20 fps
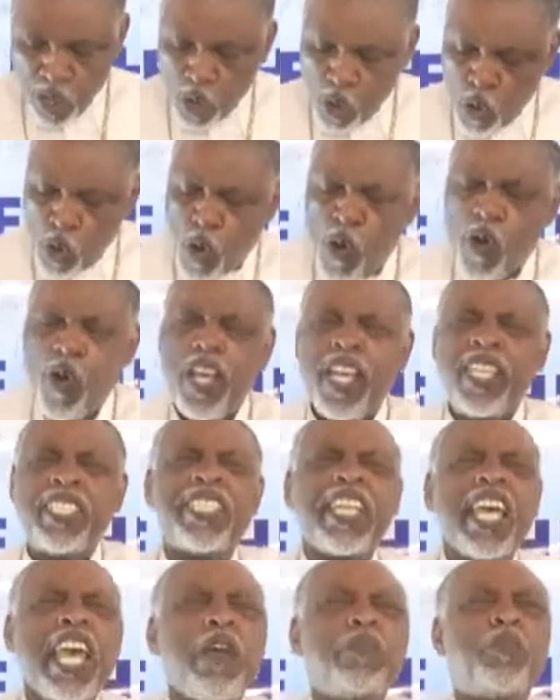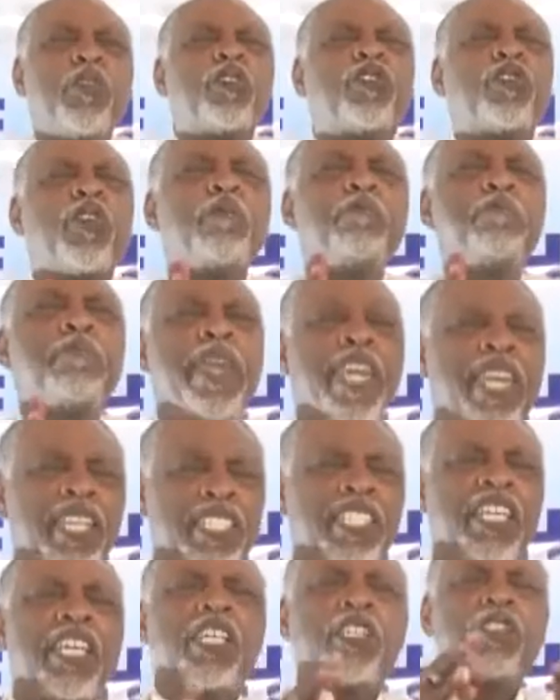Who is able to
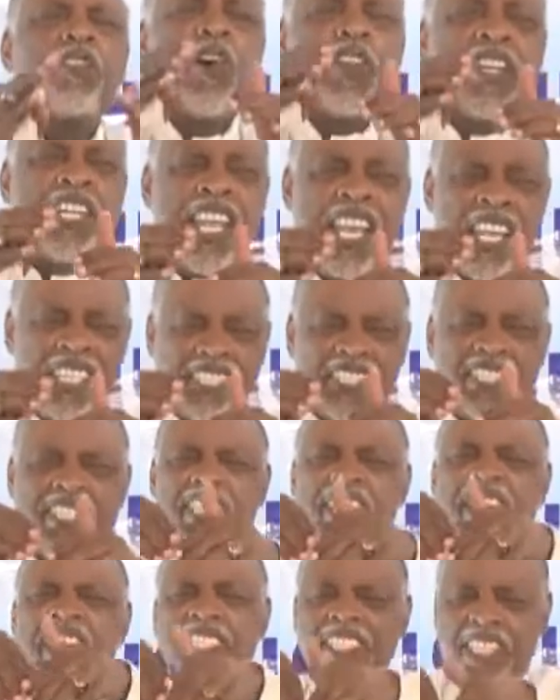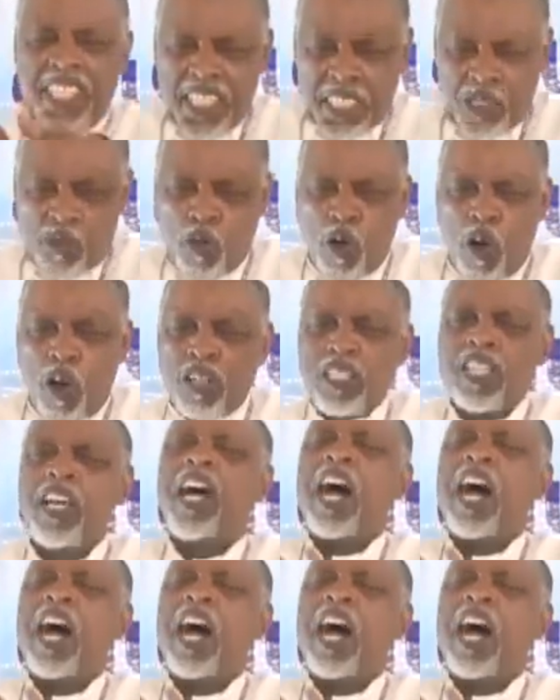meet your needs in this world